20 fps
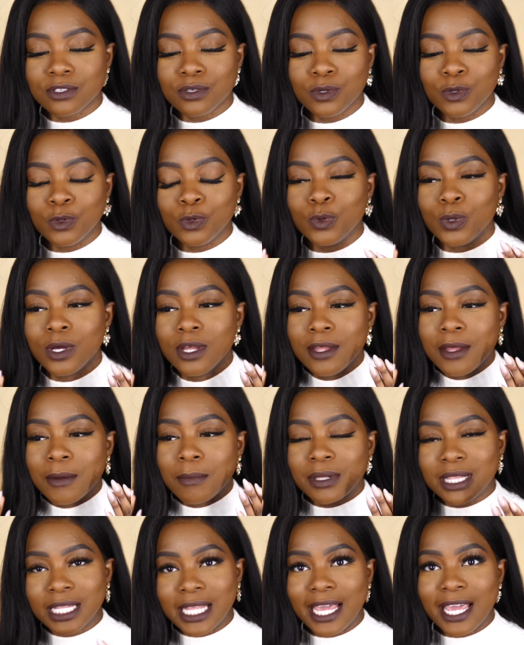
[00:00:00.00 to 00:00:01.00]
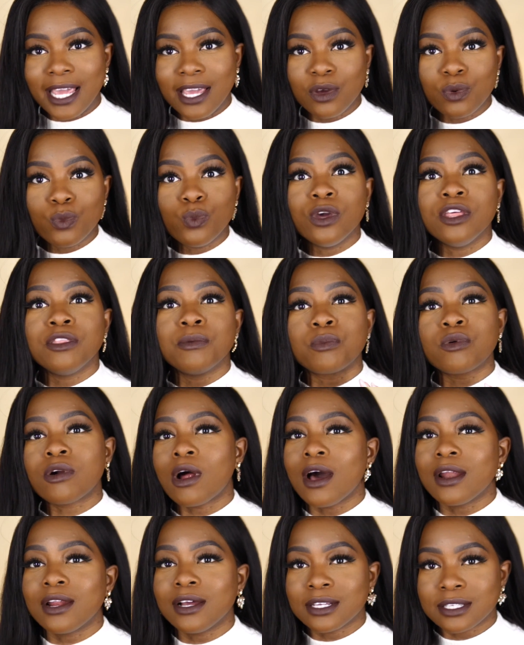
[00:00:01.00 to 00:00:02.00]
to playing with
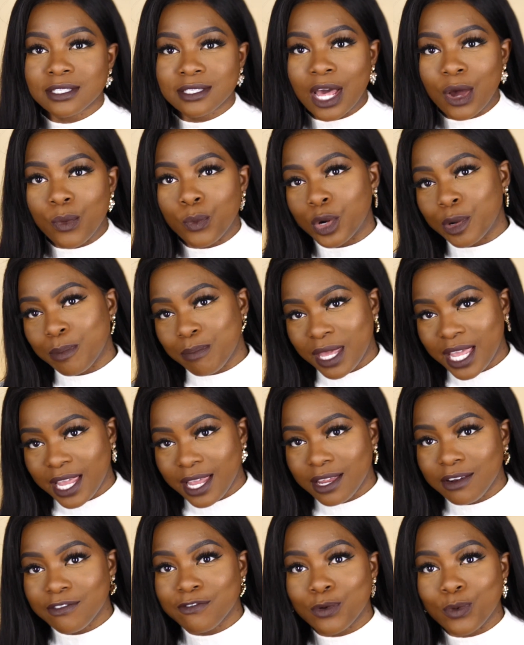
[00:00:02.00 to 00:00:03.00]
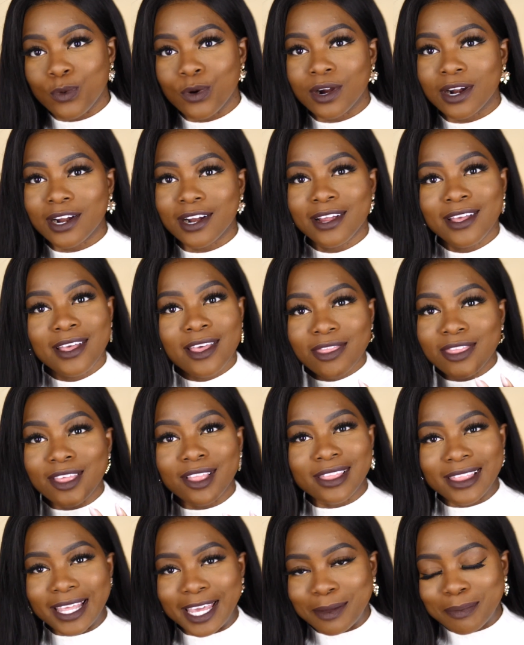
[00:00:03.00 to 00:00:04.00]
products that were made for
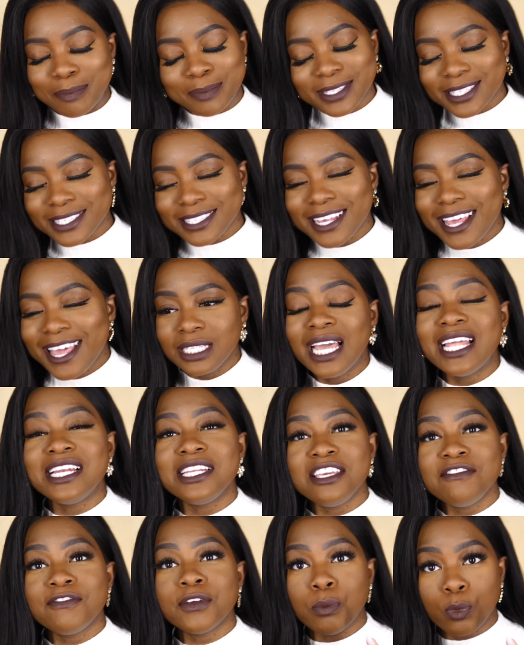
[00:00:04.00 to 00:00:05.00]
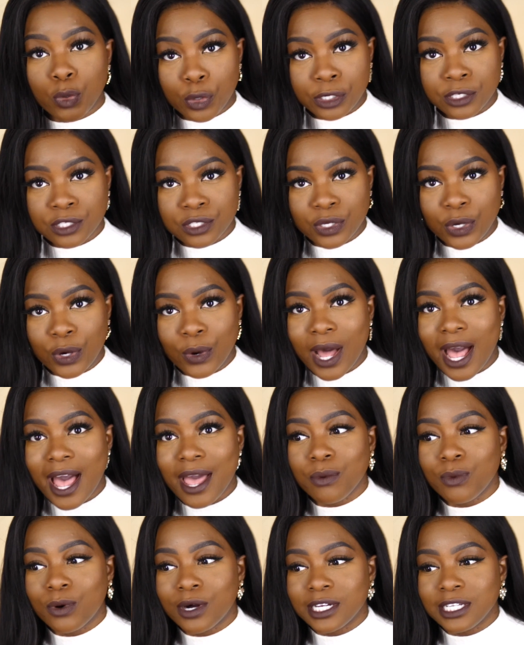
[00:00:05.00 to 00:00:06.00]
the lips. And even more so,
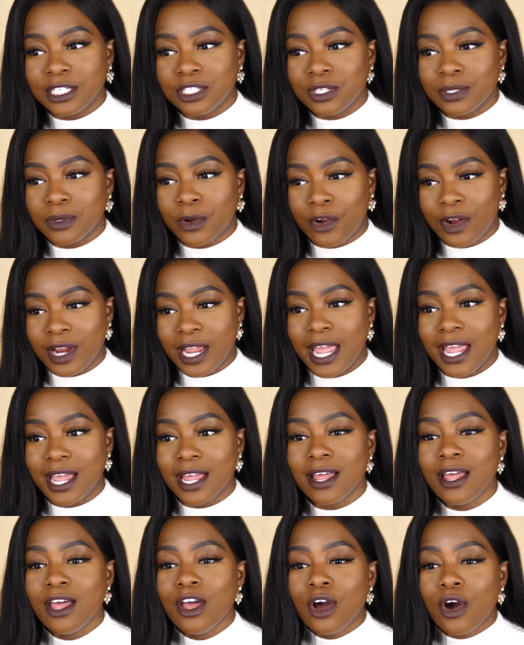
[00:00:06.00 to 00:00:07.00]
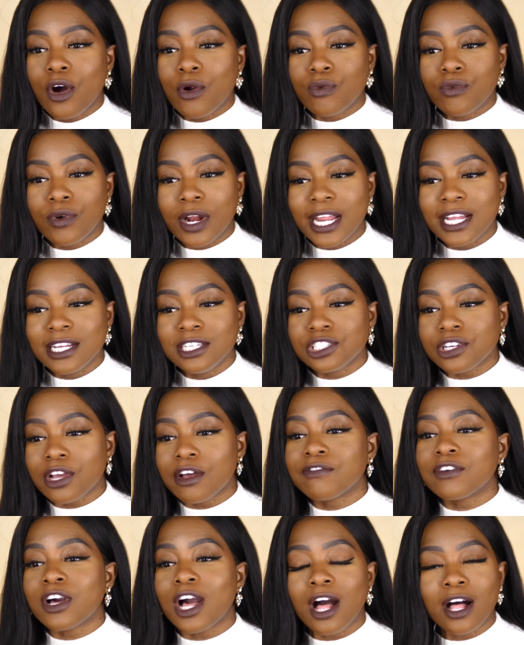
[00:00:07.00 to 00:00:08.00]
I wanted to create a range
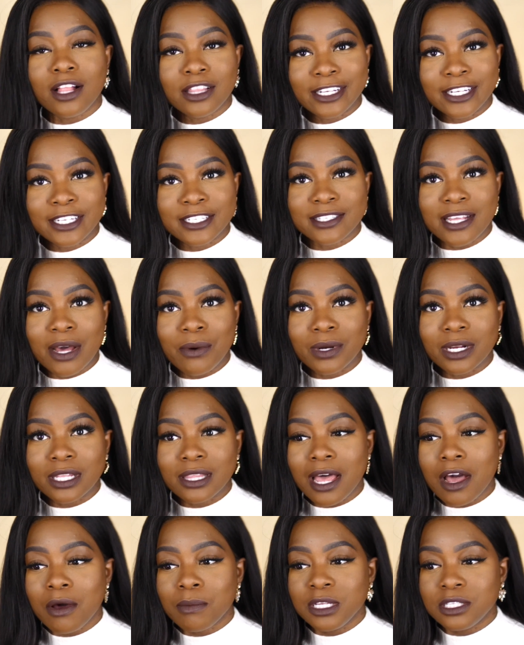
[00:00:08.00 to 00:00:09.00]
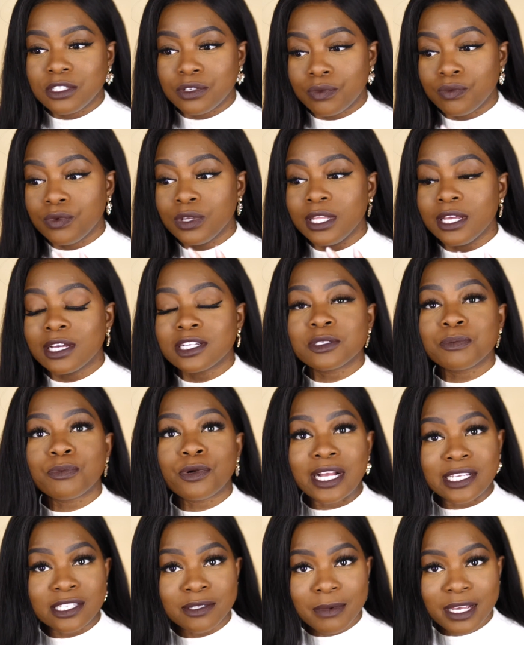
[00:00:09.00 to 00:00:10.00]
of colors that would allow me to really
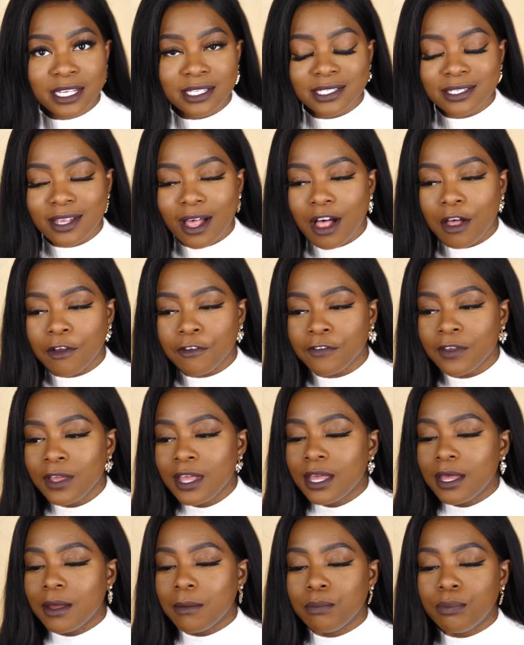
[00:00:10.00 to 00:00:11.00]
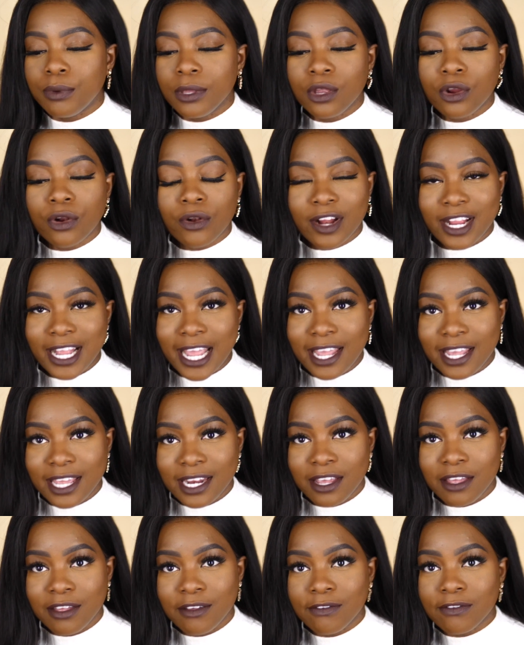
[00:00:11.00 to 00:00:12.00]
express myself and be
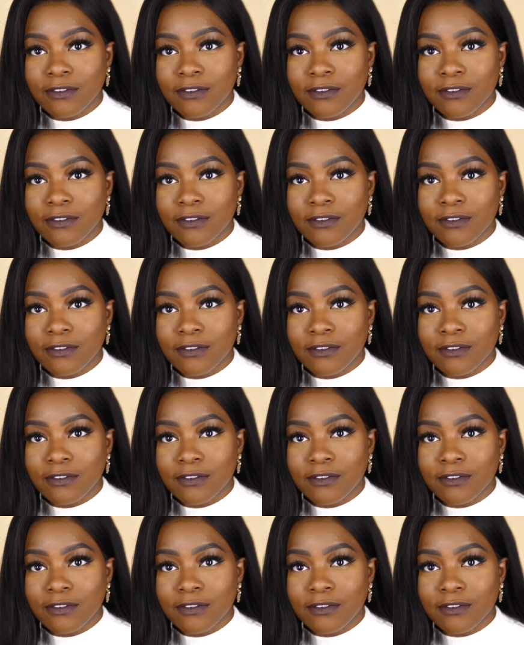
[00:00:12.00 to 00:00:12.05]
creative